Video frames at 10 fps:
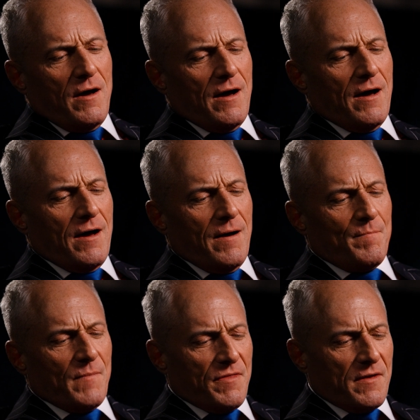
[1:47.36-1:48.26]

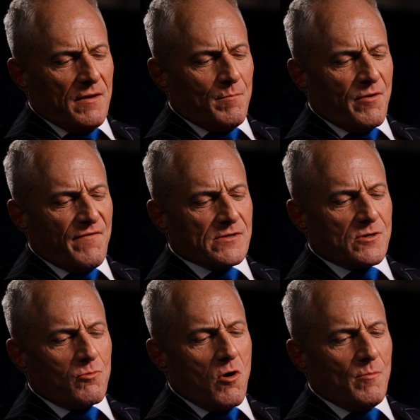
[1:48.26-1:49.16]
um, I think,
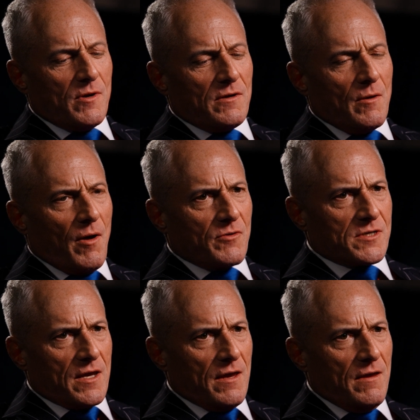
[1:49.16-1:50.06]
Professor Roman
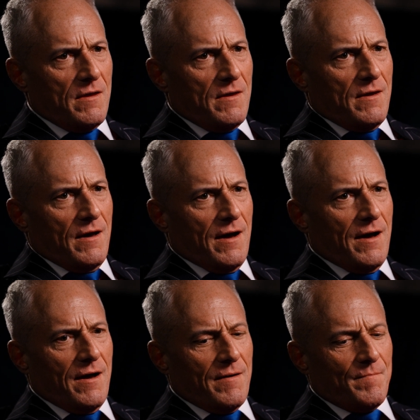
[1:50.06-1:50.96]
Yampolskiy,
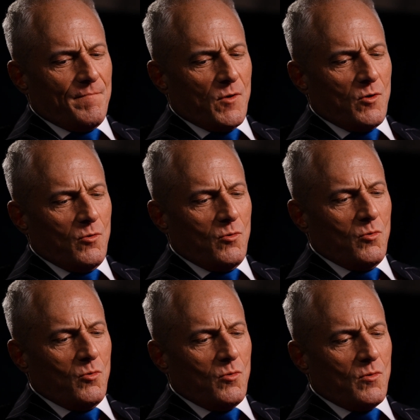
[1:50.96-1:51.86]
um,
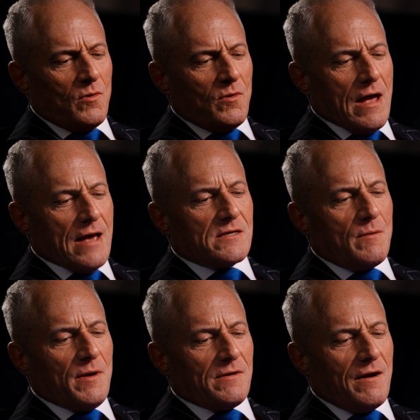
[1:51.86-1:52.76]
who has an
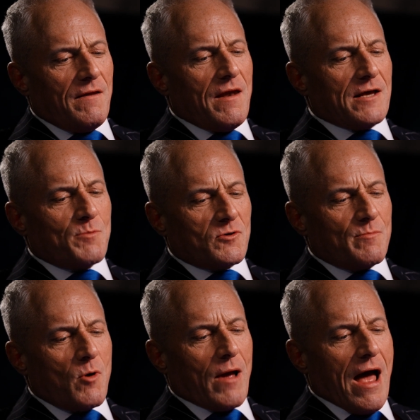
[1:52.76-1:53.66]
opinion. And then I spoke to
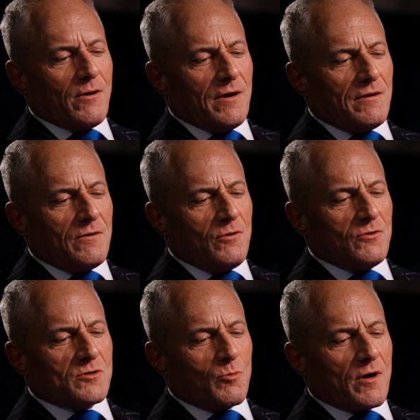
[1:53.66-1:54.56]
Mo Gawdat, who
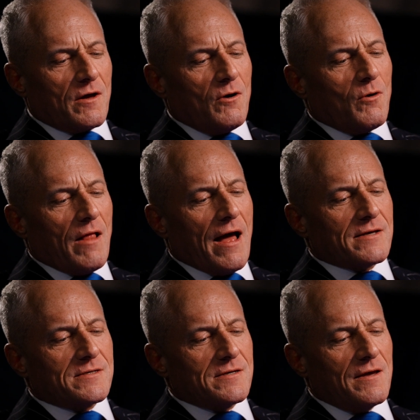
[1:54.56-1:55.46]
used to work at Google
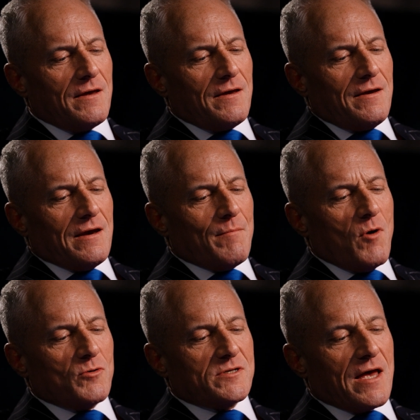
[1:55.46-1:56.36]
X. Mm. Now,
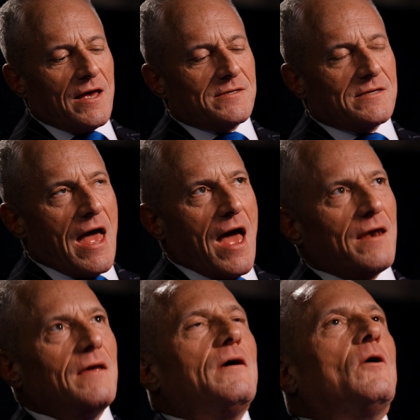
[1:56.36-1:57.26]
Mo says
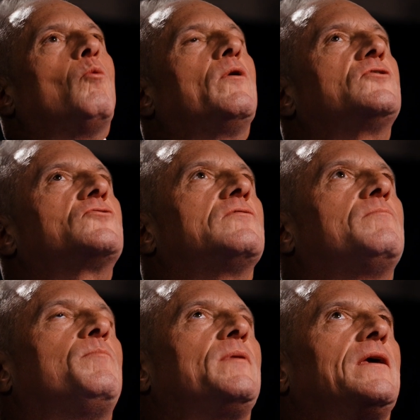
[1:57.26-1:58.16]
that we
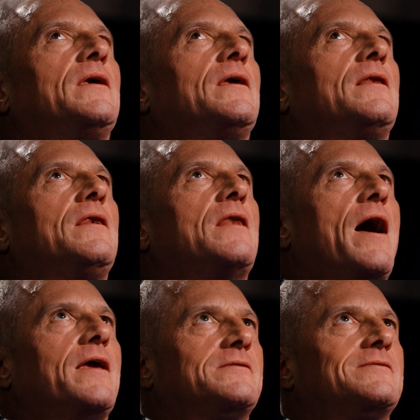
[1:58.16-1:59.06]
should be
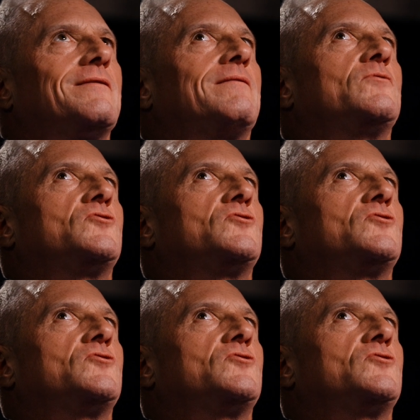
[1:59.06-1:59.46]
nice to the